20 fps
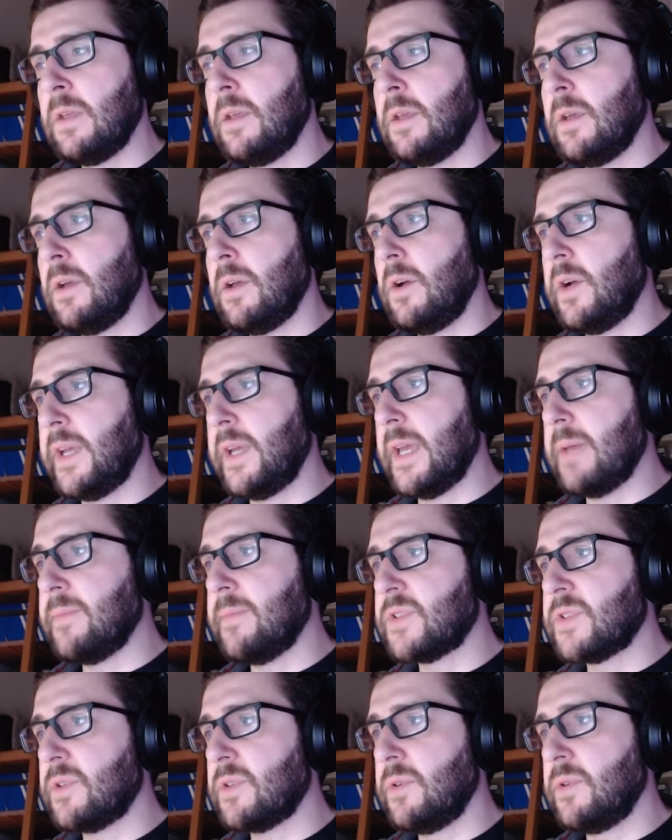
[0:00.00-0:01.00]
Okay,
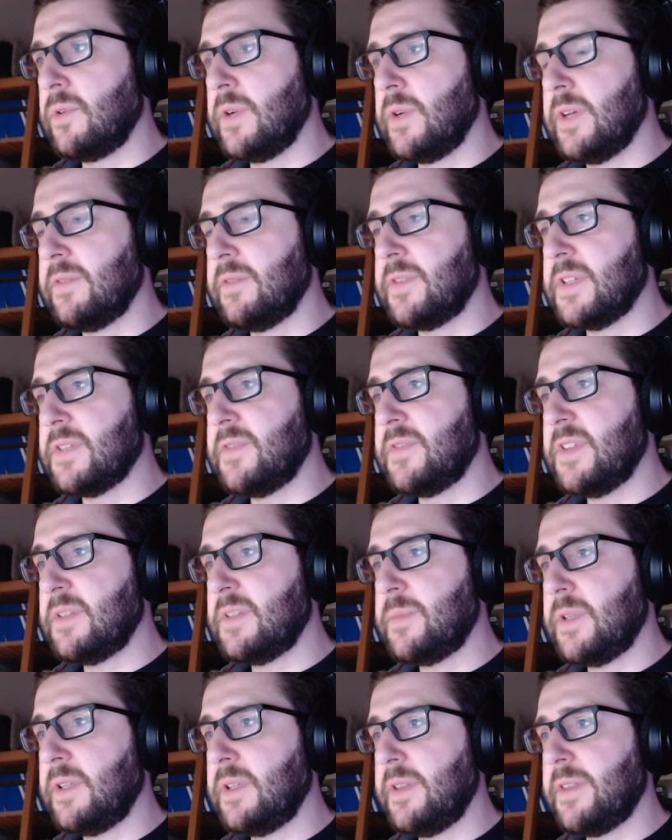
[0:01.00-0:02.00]
so if it's
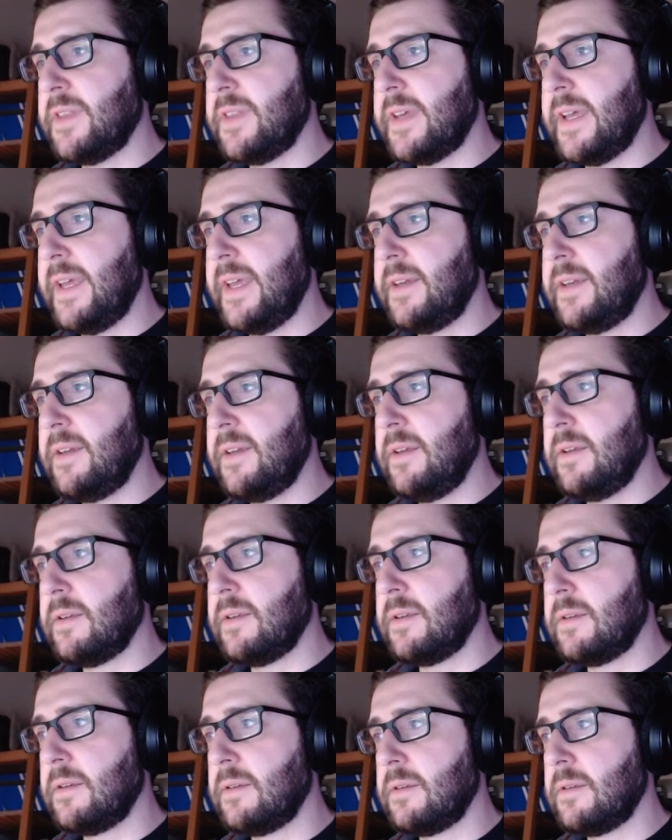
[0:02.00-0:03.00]
visible, then,
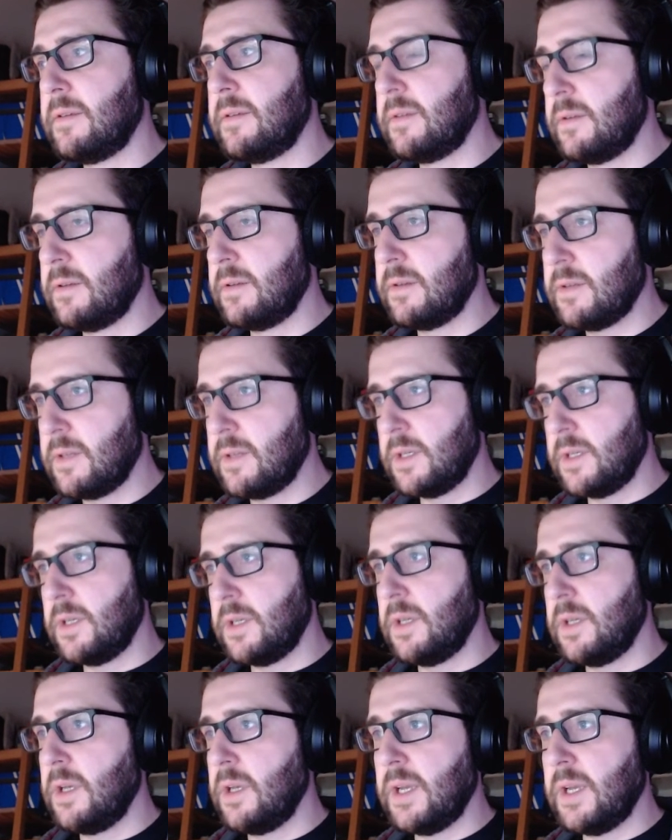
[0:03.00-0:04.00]

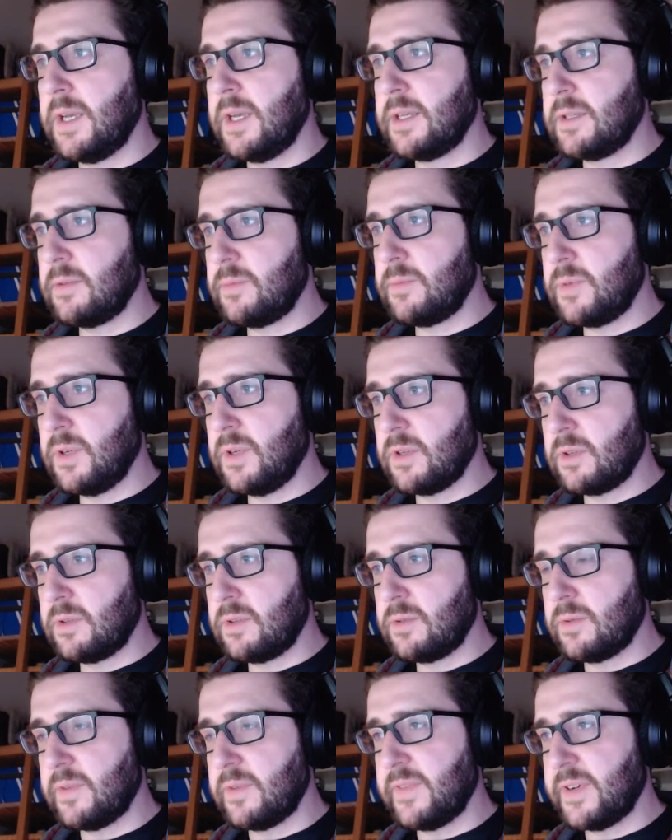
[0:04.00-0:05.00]
and we're gonna
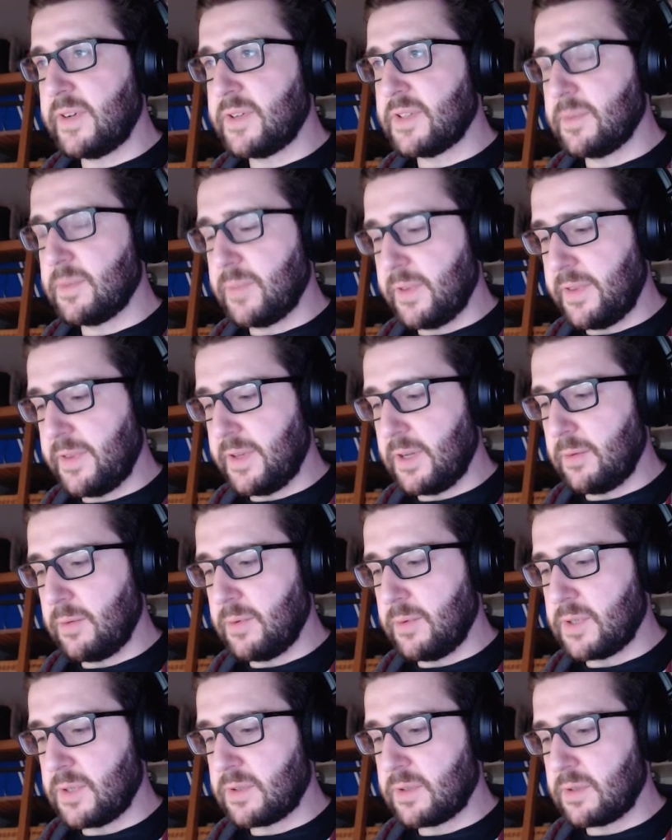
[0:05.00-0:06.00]
do a very simple thing. We're
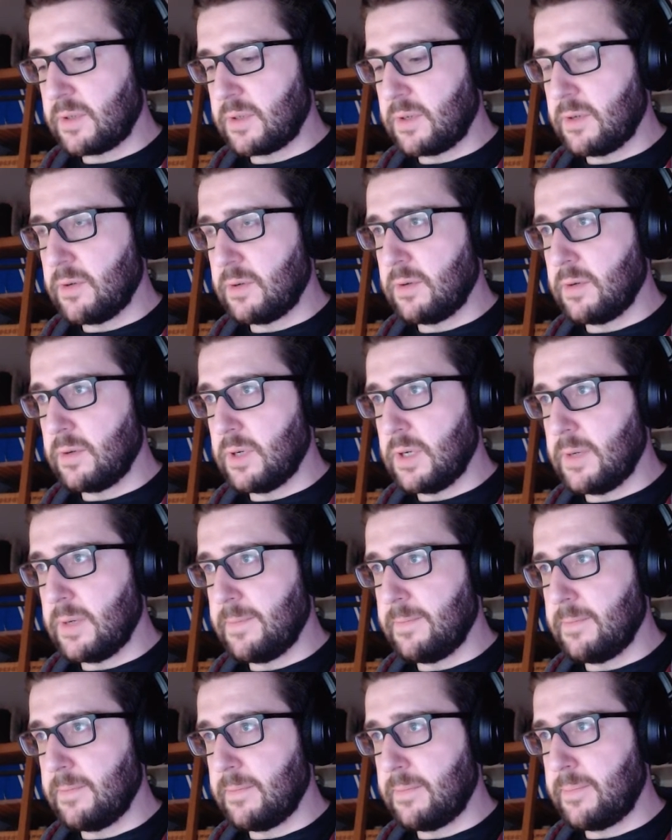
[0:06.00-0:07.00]
just gonna
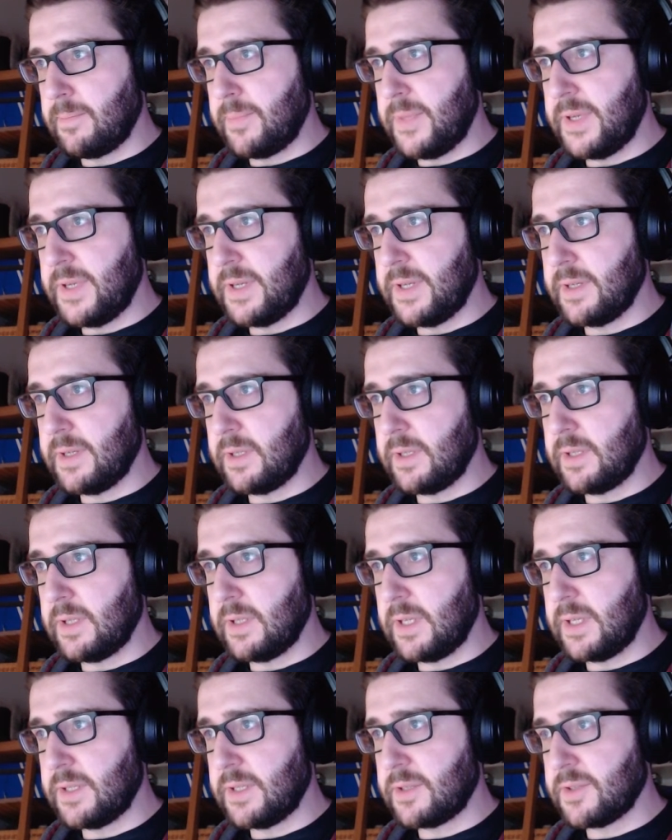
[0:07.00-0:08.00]
go pill
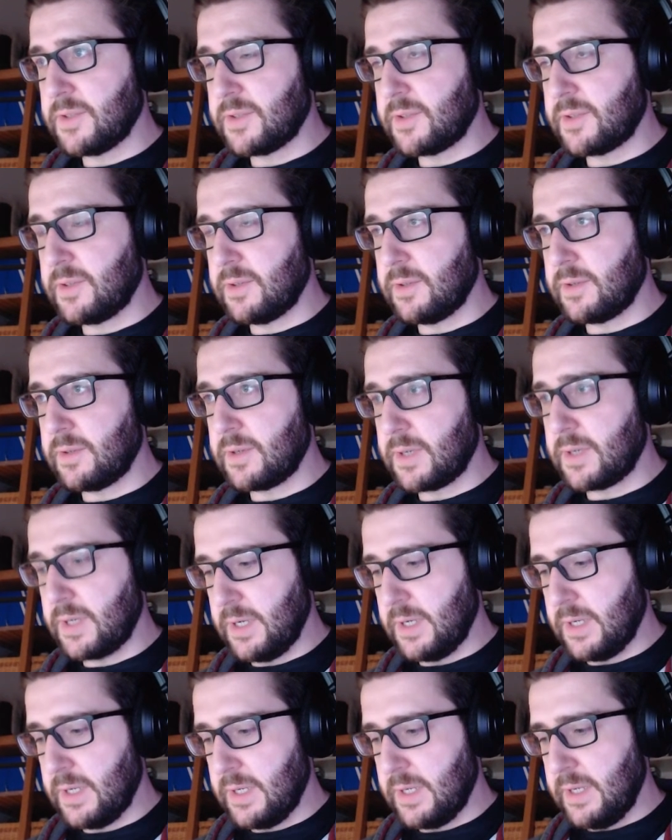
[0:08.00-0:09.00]
underscore
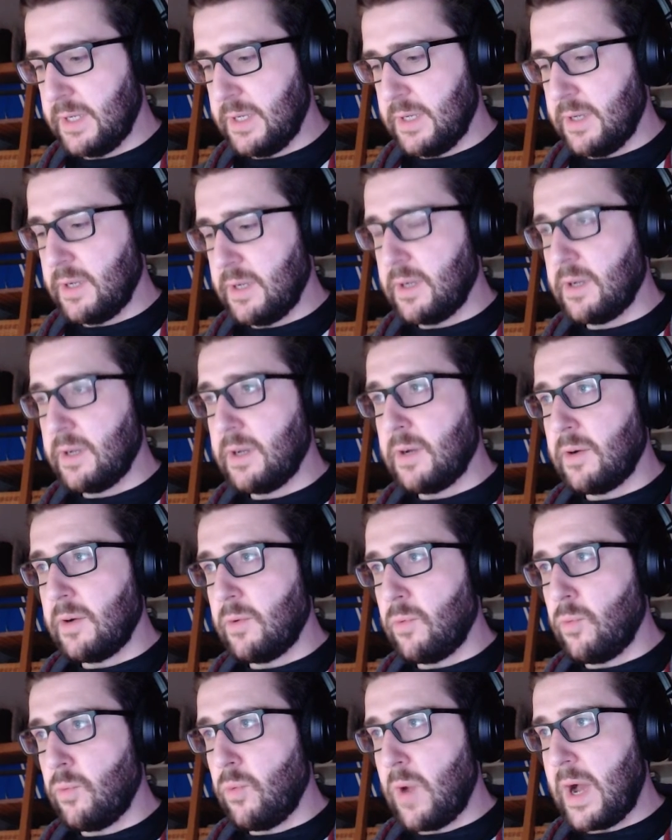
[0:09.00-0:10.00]

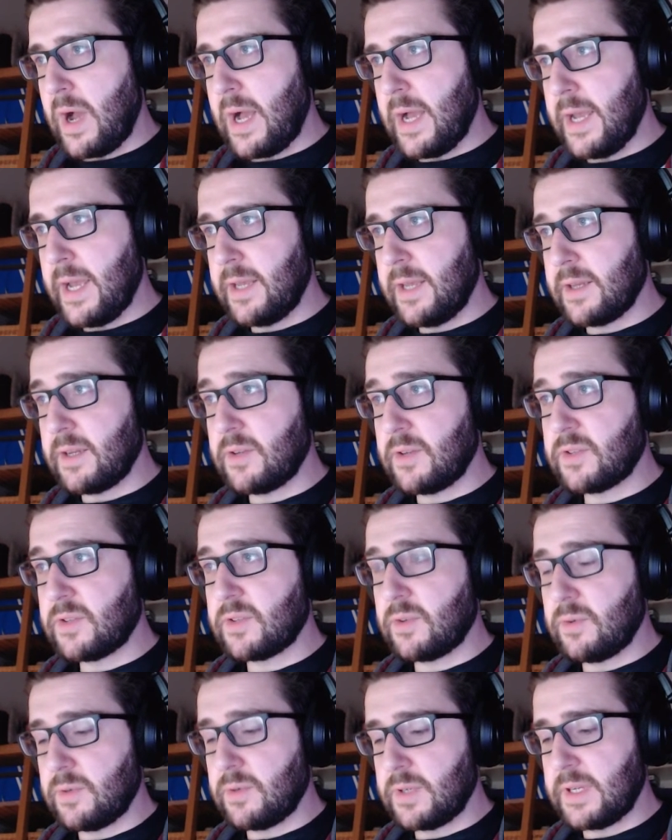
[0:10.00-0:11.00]
Y, and
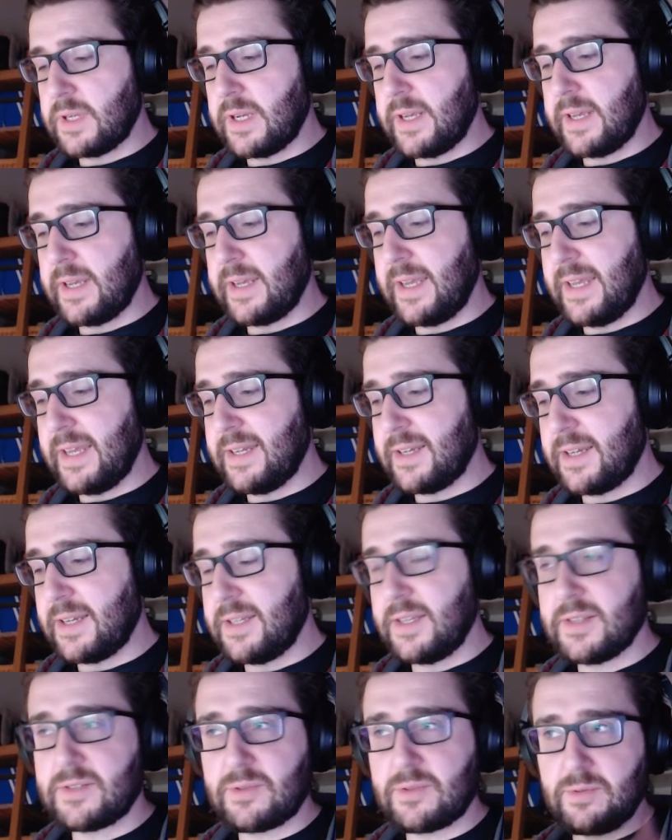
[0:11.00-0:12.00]
so again the
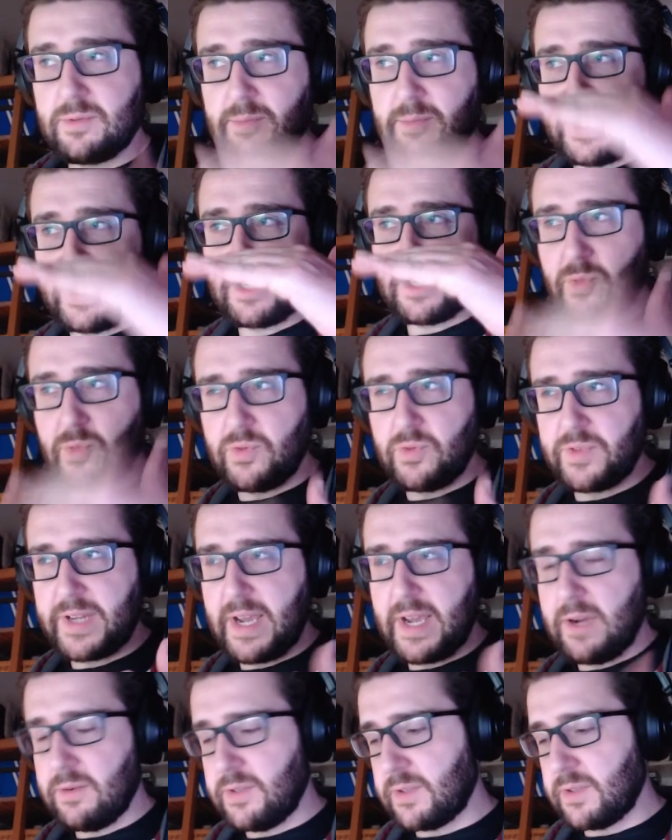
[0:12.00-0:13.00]
idea is to make it move
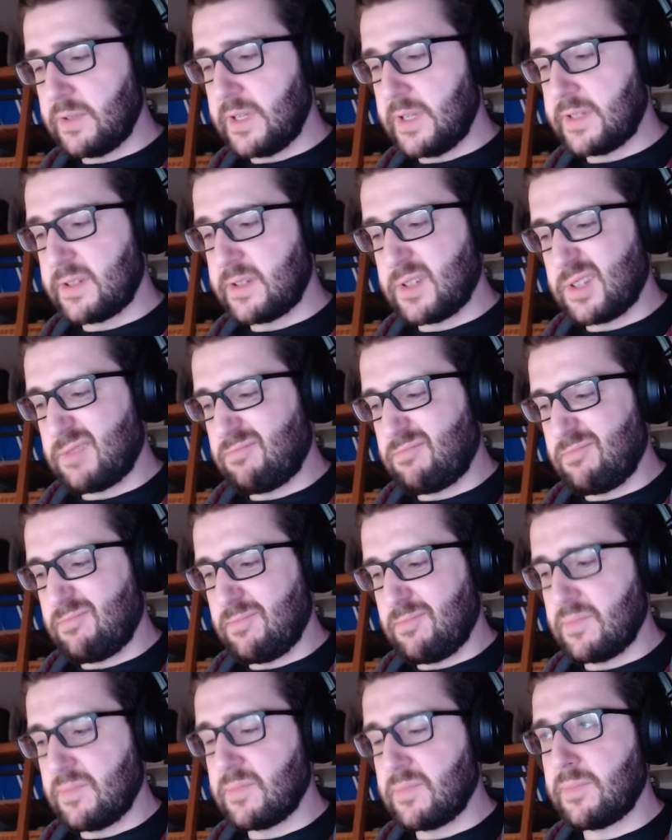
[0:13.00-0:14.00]
down, so let's just
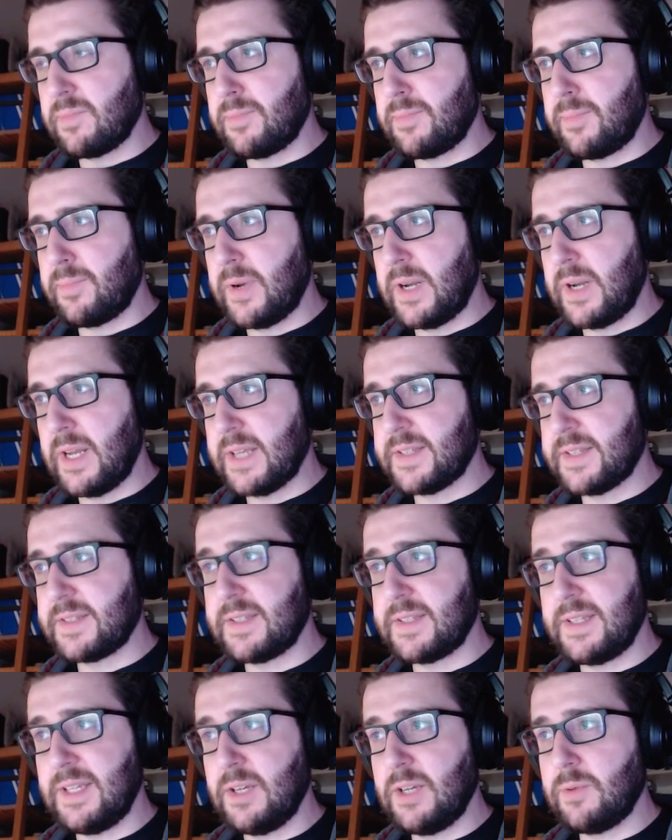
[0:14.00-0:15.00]
plus
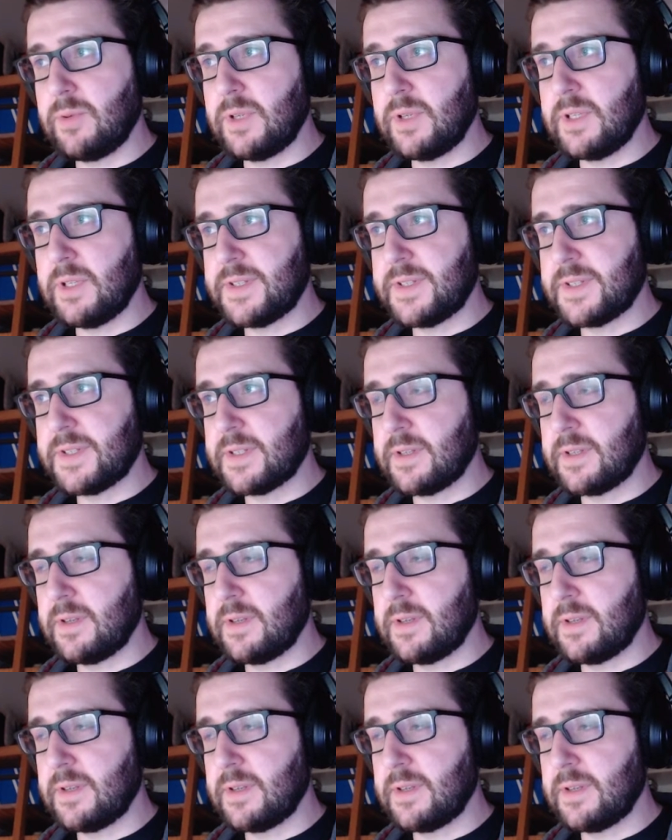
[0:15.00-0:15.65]
equals